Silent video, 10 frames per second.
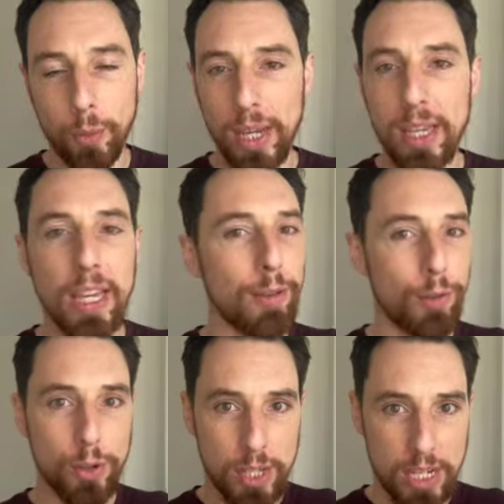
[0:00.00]
week. If
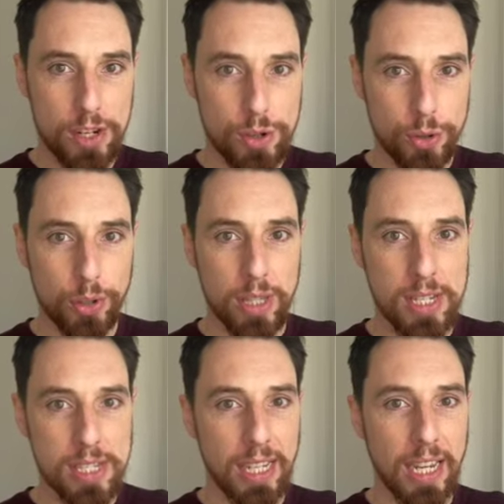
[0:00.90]
you did enjoy
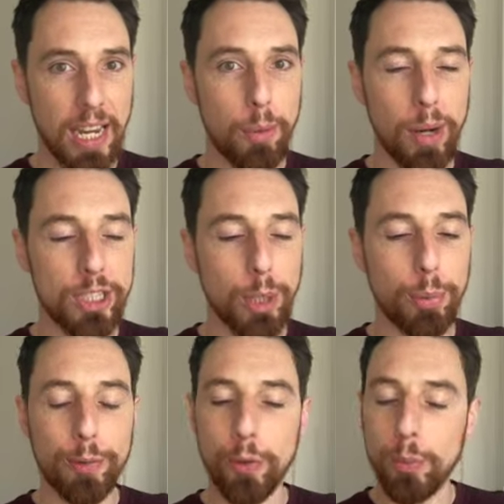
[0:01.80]
this in any way, shape
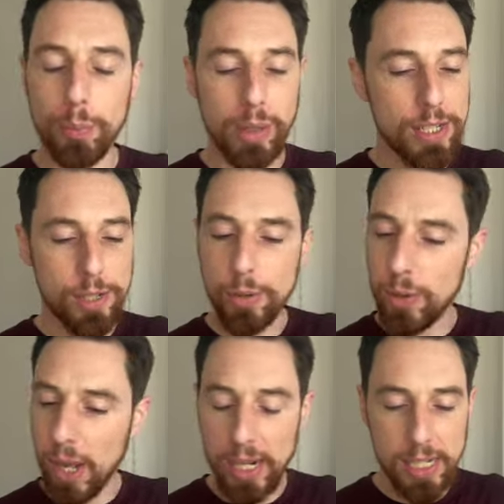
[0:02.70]
or form, please do
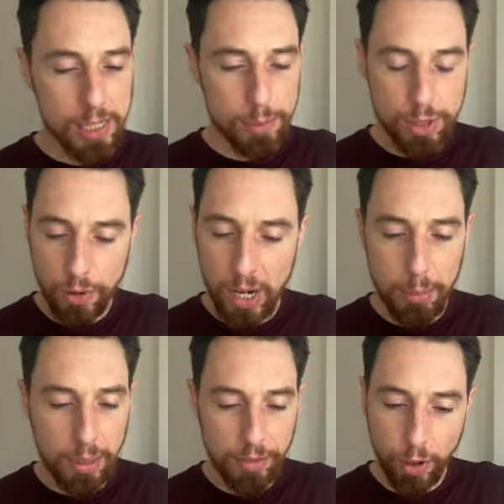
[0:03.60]
like,
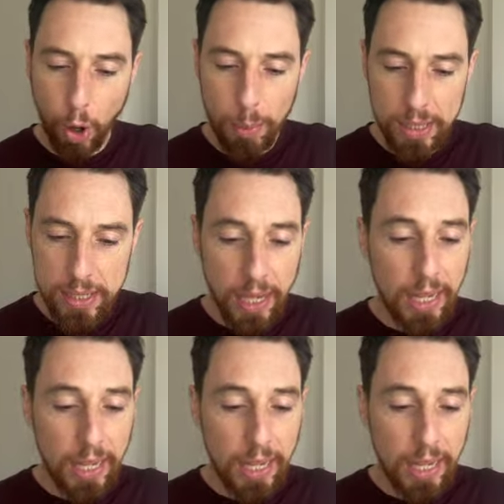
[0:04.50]
subscribe, leave a comment.